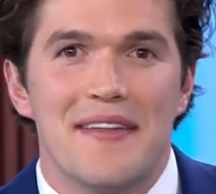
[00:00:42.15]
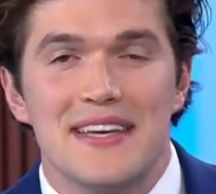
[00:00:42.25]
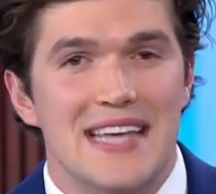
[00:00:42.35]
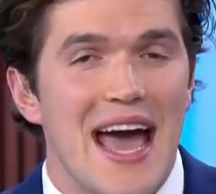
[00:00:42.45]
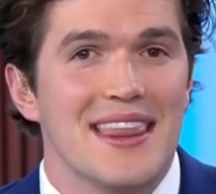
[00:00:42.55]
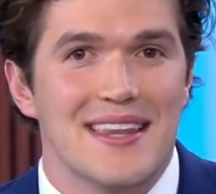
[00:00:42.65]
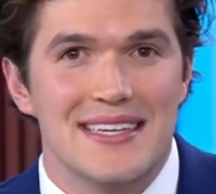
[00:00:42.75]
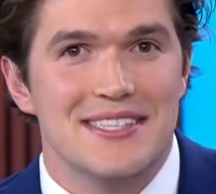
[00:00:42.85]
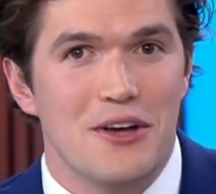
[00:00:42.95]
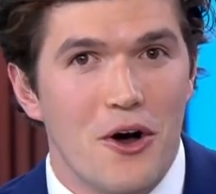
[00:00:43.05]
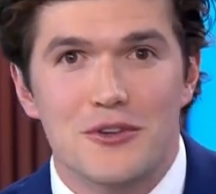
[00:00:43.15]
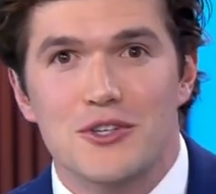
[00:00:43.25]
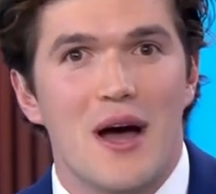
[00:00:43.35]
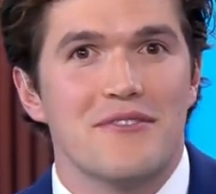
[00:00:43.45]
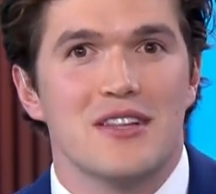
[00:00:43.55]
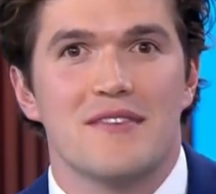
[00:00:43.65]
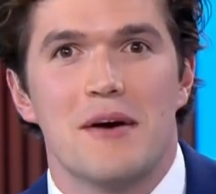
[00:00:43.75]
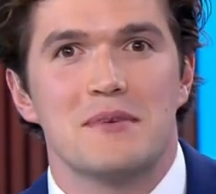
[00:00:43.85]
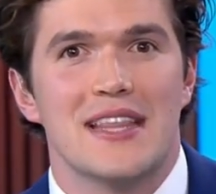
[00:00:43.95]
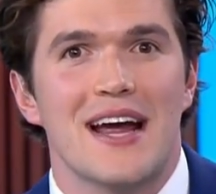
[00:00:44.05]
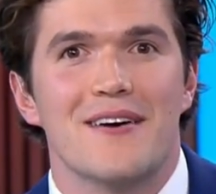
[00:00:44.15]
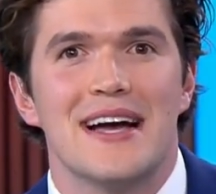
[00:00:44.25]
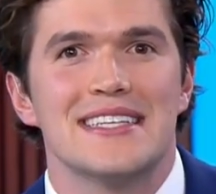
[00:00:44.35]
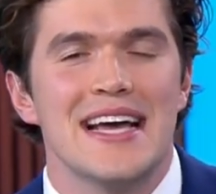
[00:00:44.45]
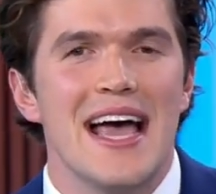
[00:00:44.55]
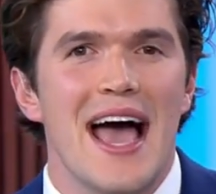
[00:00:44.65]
and these athletes also have to live up to their end,